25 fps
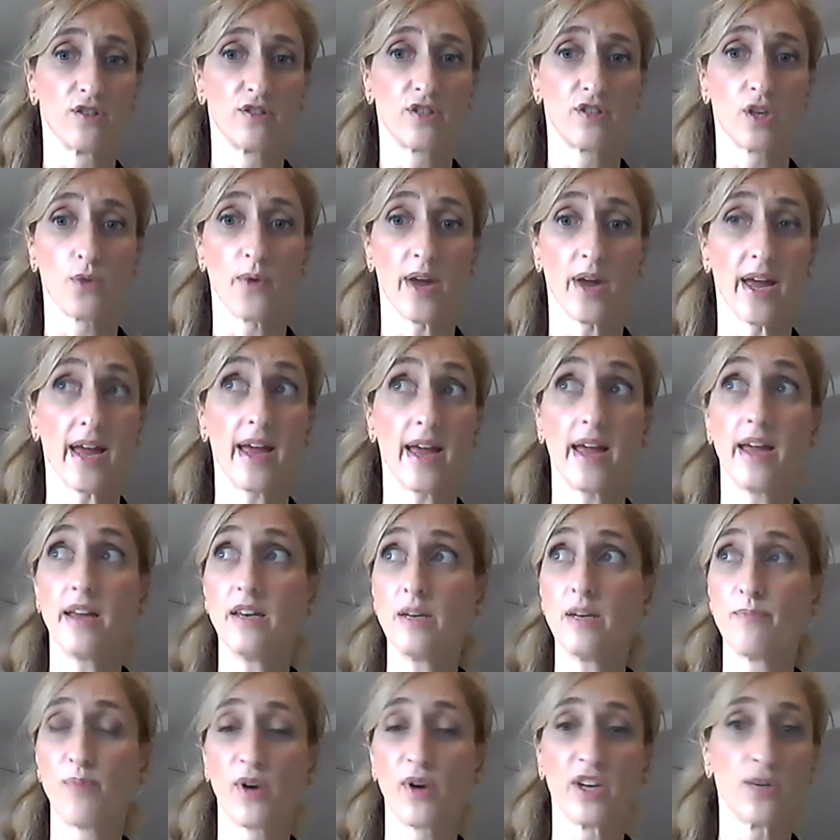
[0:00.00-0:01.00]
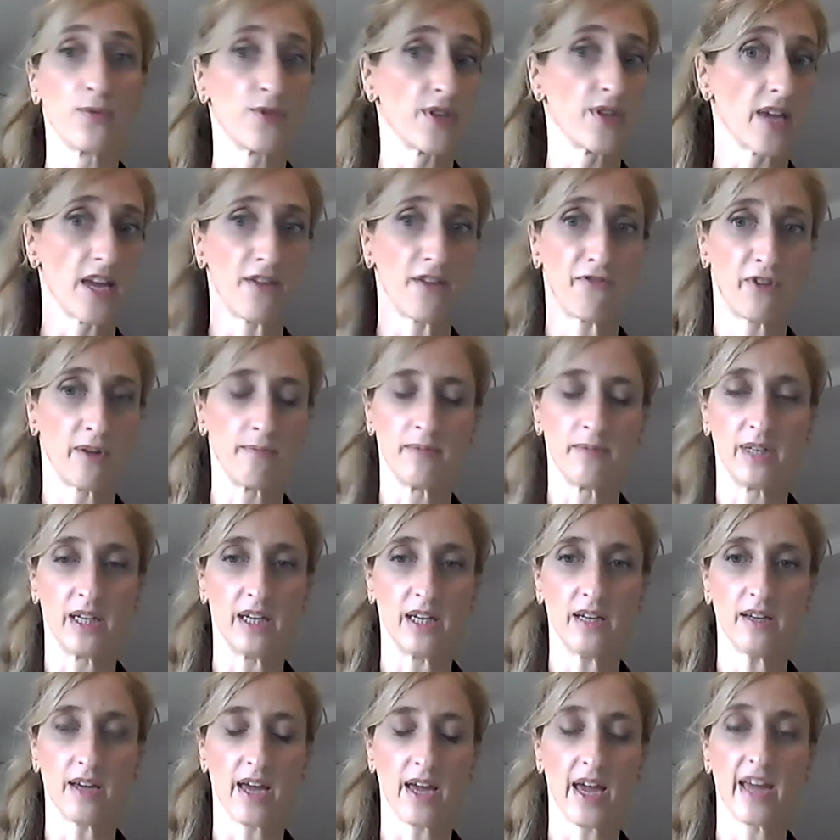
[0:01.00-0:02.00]
So anybody with
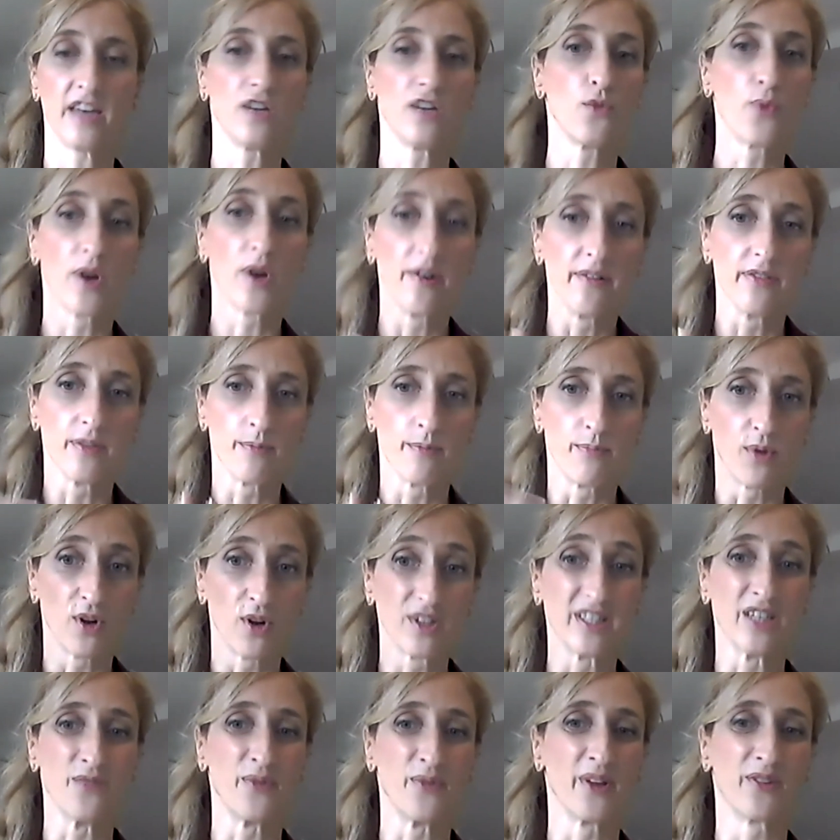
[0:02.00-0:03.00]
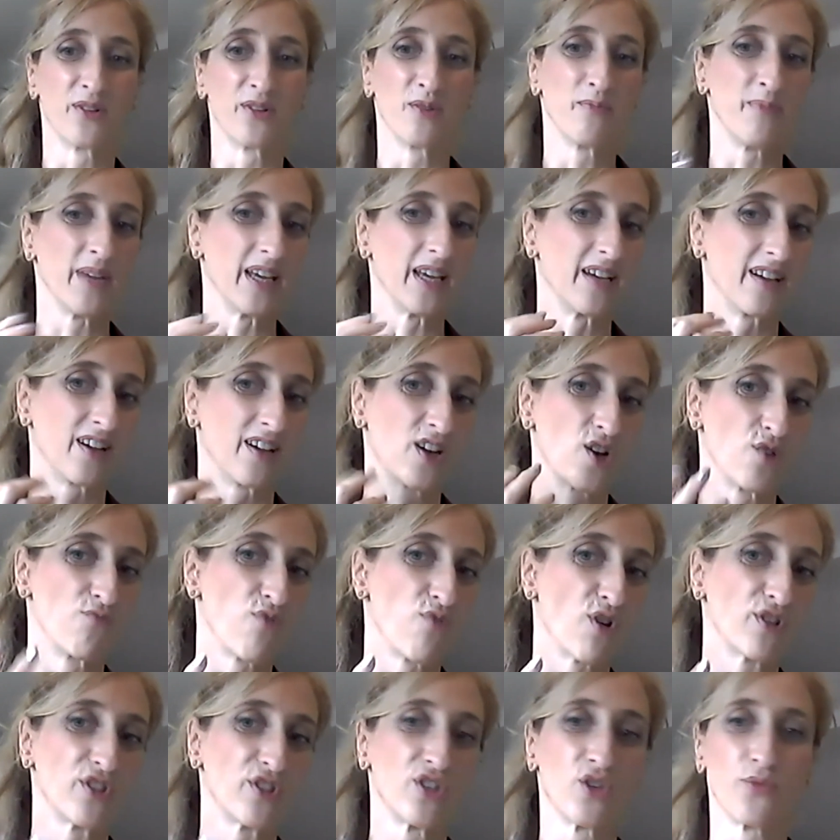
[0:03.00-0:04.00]
FMD, anywhere in the body, whether it be a
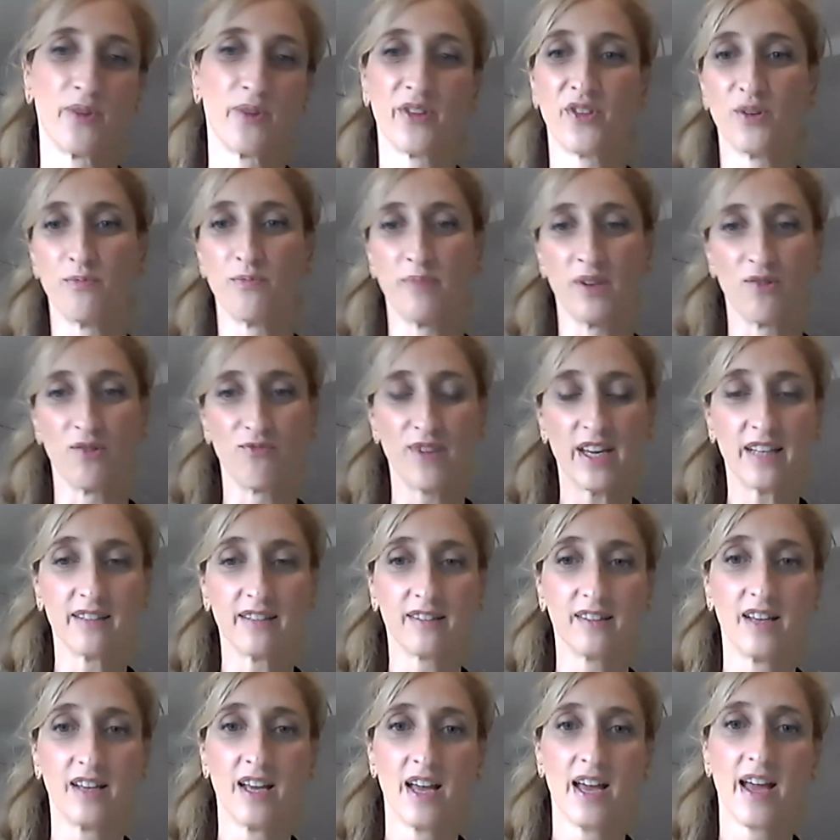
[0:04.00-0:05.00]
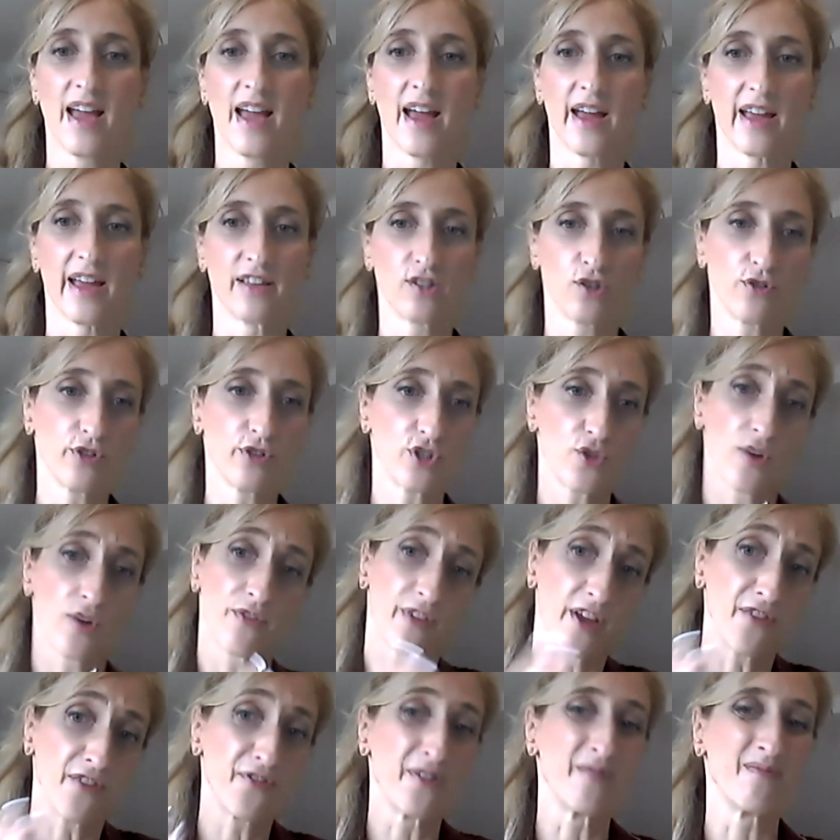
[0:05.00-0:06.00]
carotid or whether it be renal, as long as you have
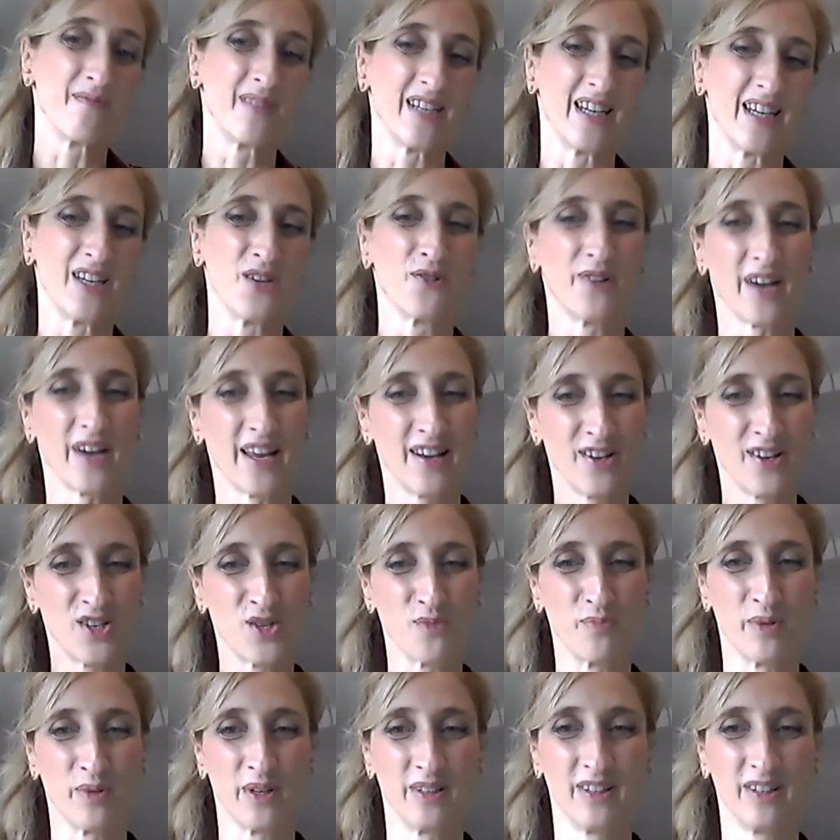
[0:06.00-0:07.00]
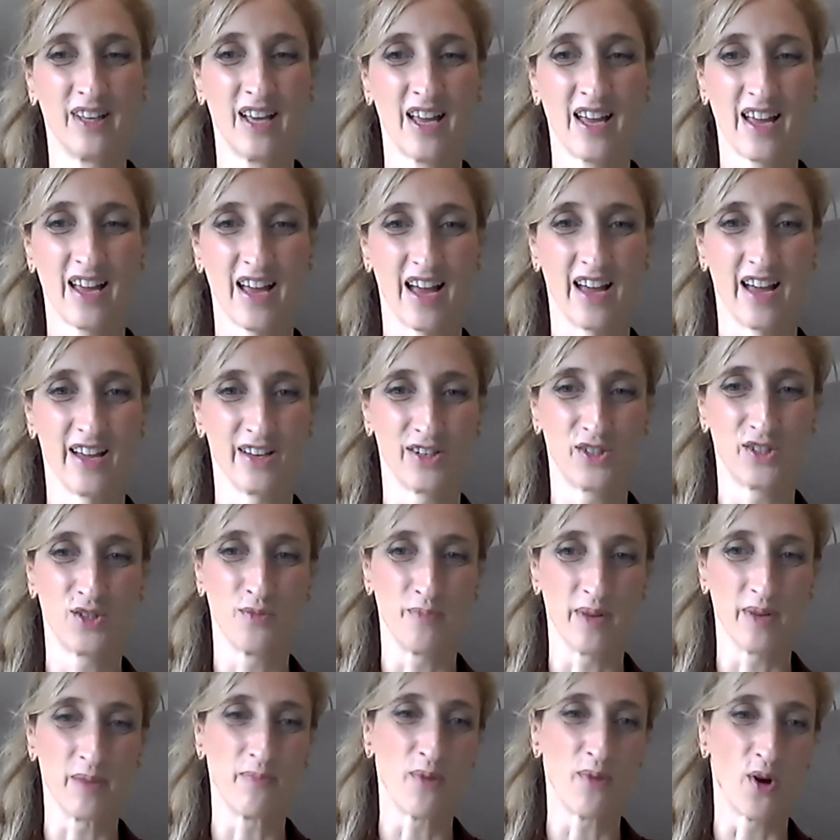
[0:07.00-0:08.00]
FMD, you're eligible to
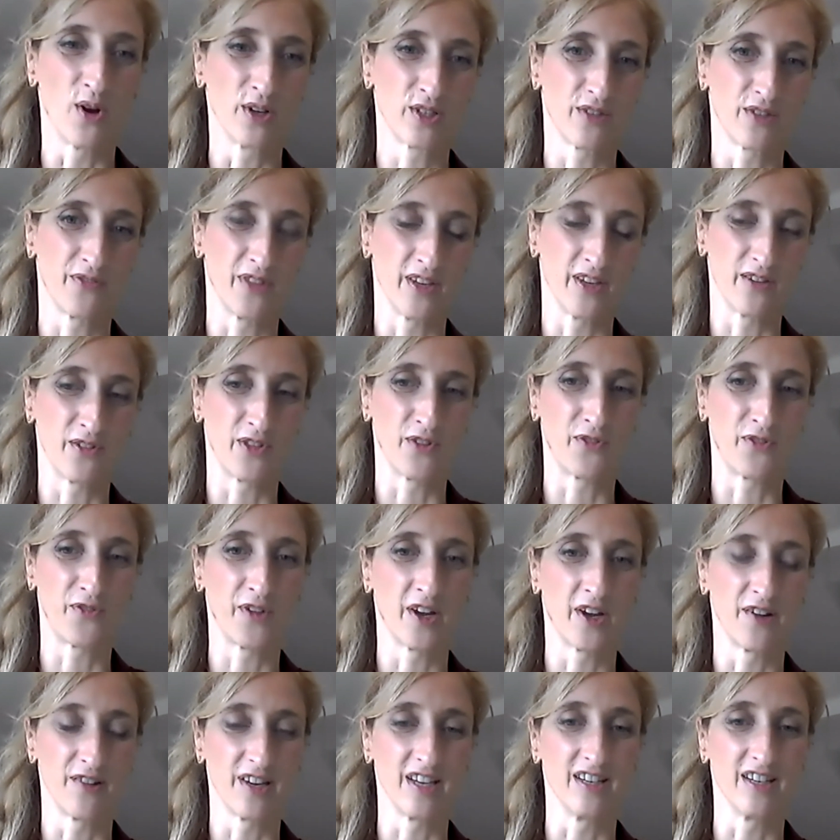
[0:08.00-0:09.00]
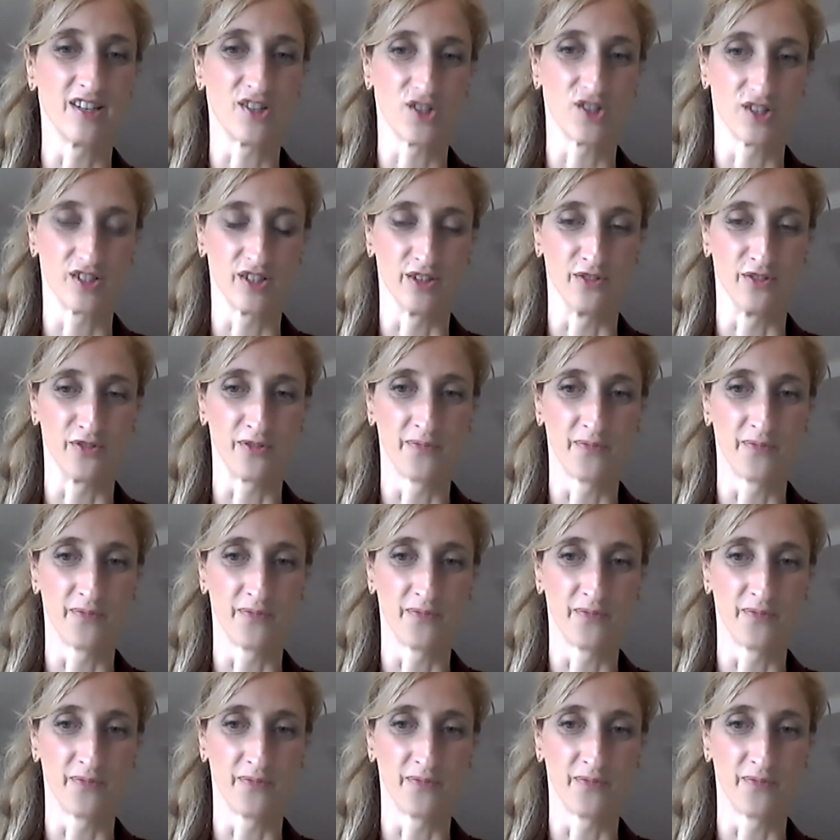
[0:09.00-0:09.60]
be part of the FAIRY initiative.